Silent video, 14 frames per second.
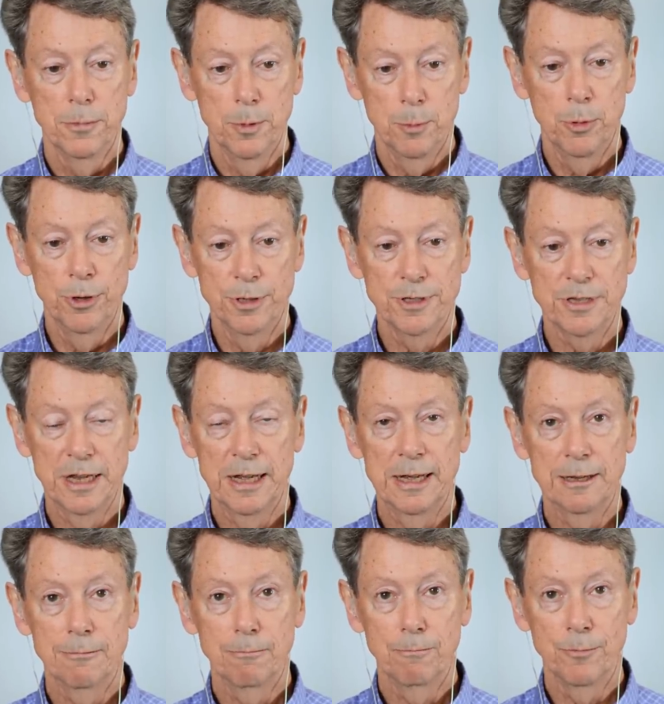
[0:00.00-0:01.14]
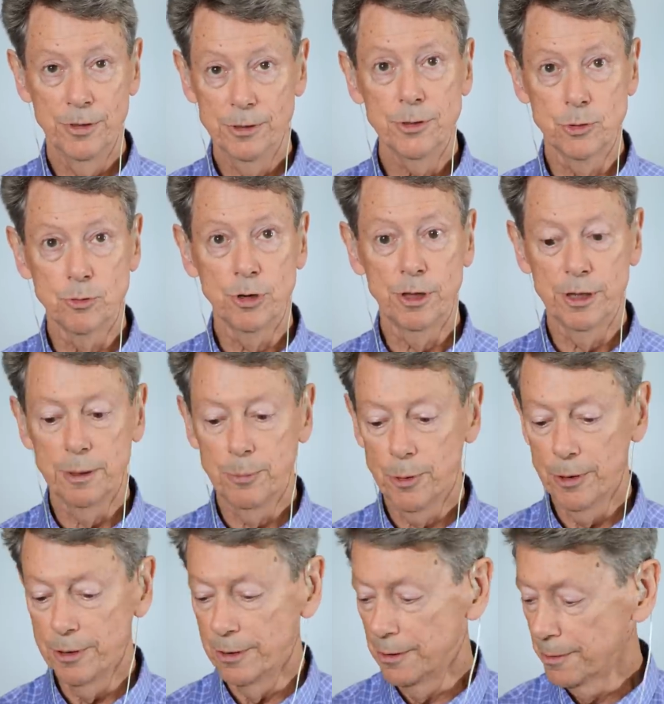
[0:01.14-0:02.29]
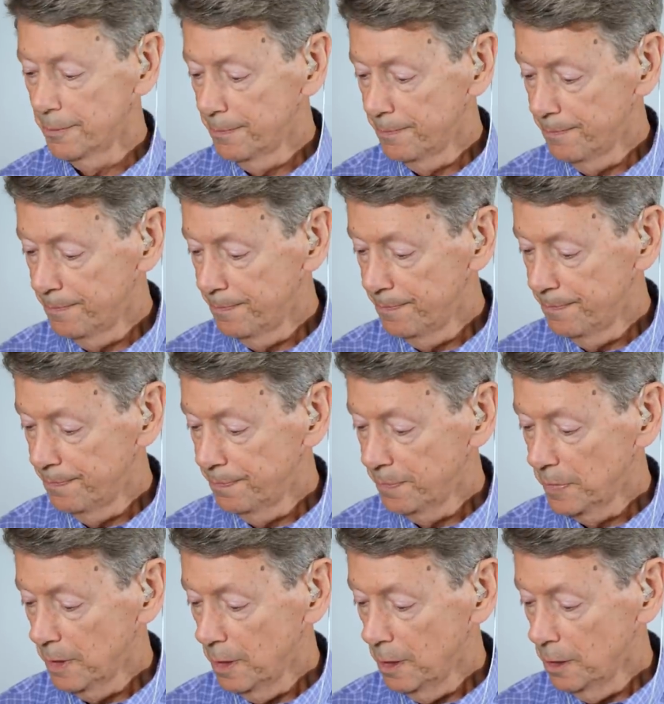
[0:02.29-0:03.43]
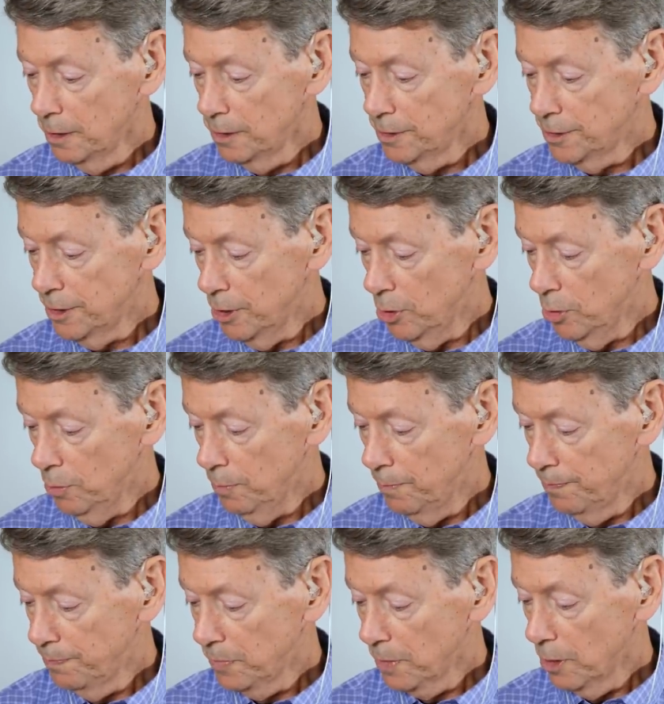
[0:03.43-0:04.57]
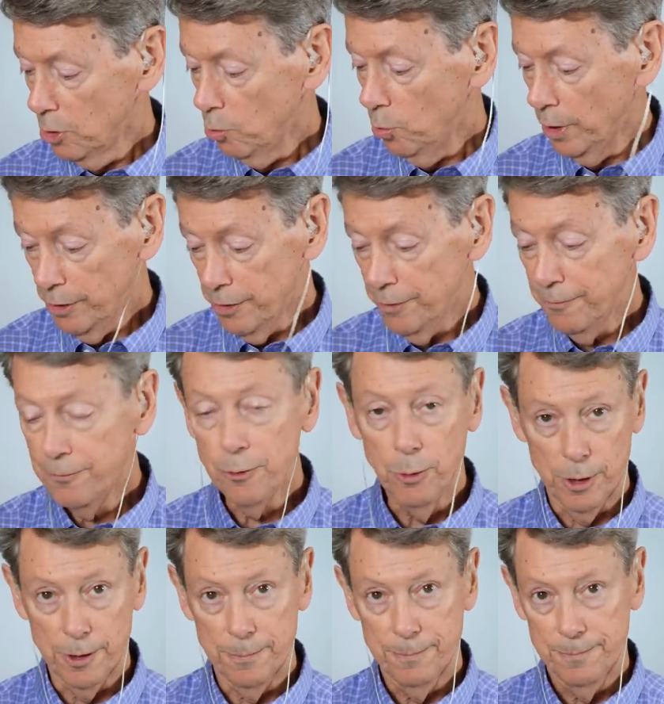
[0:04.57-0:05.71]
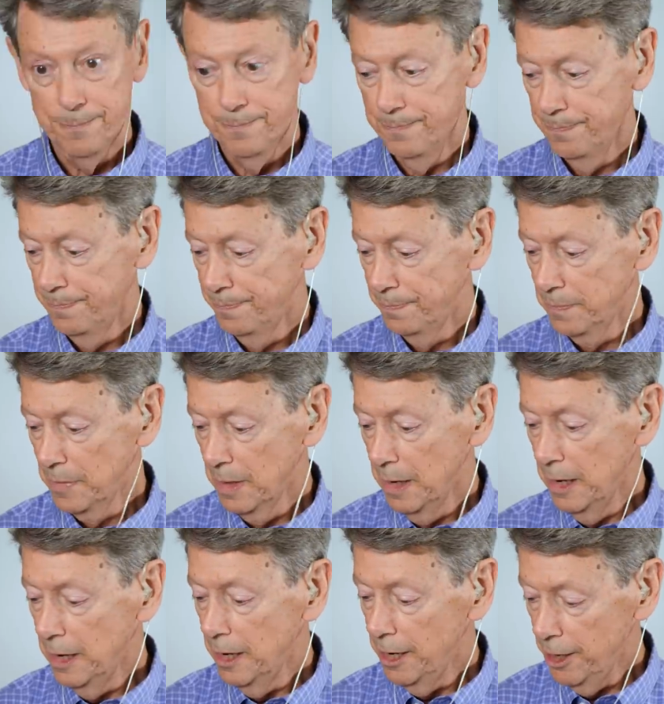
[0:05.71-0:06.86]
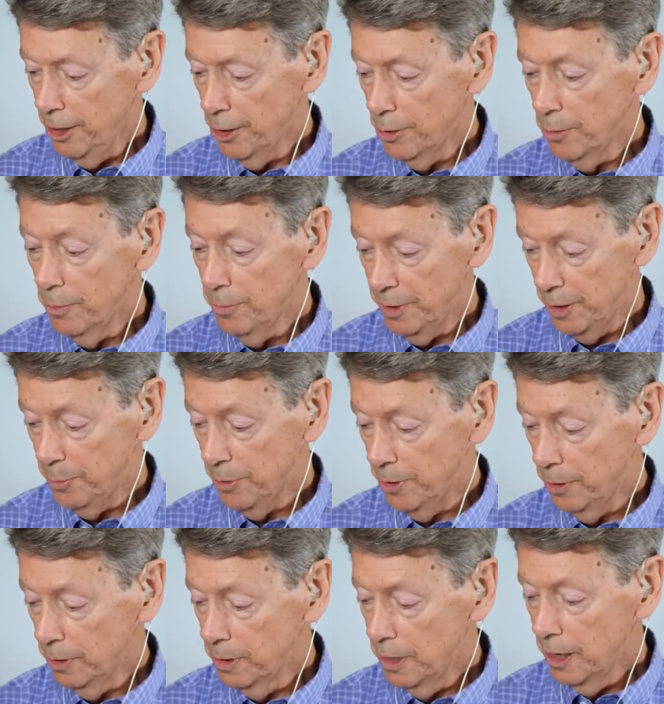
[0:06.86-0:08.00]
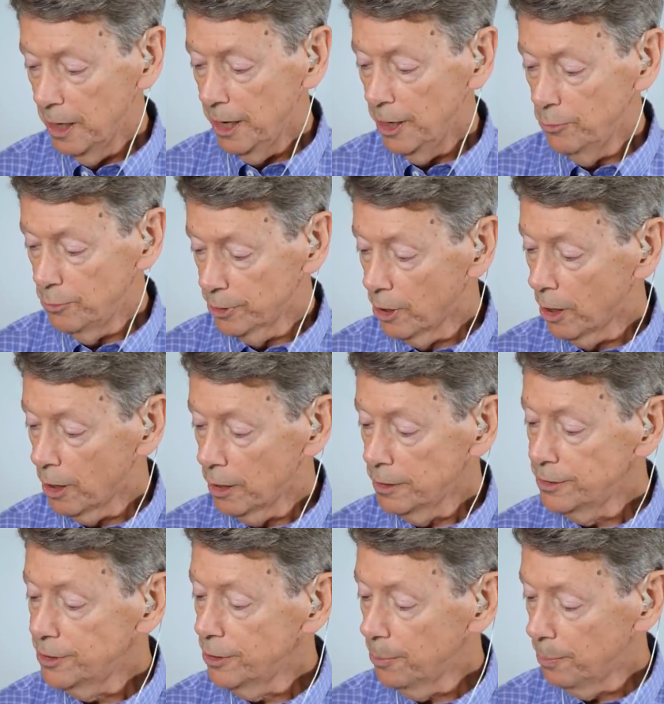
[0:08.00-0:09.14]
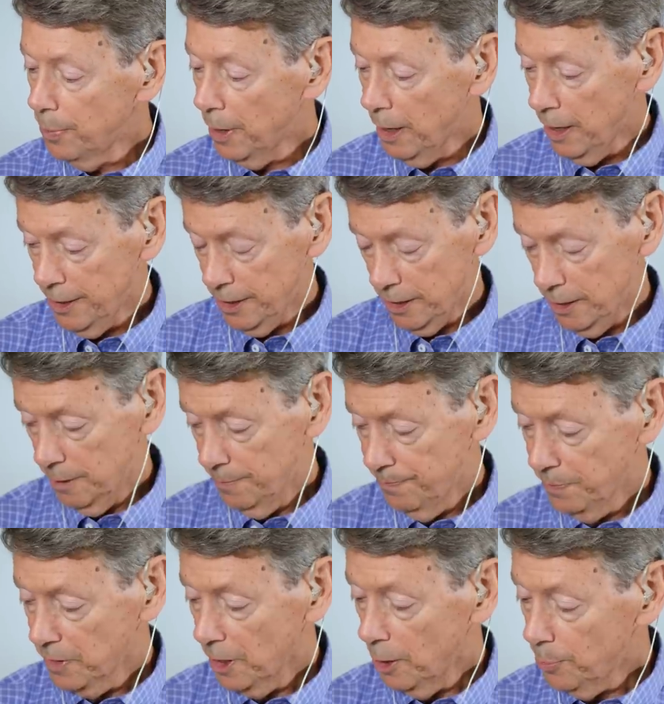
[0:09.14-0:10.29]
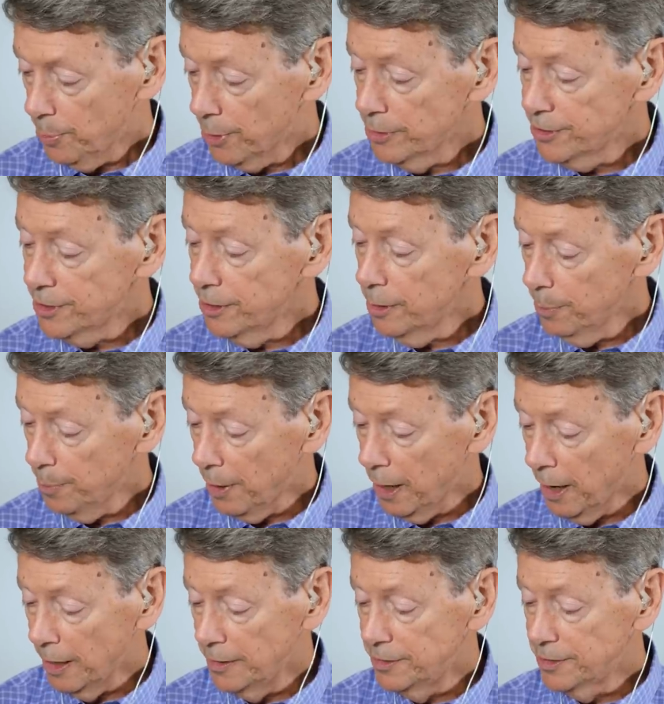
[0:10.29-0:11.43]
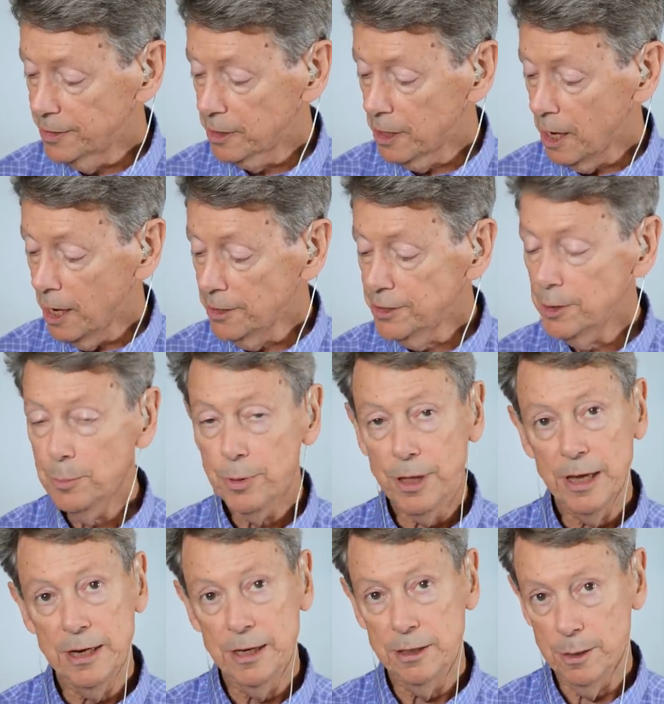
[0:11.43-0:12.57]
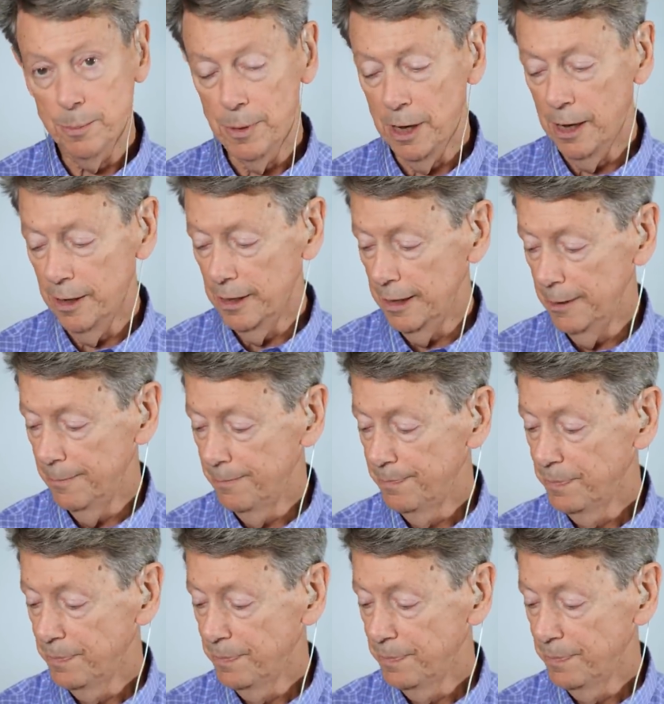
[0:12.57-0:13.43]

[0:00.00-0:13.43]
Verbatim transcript: The Buddha is saying this is really important. So, what are the four? Here, people, in regard to the body, a person abides contemplating the body,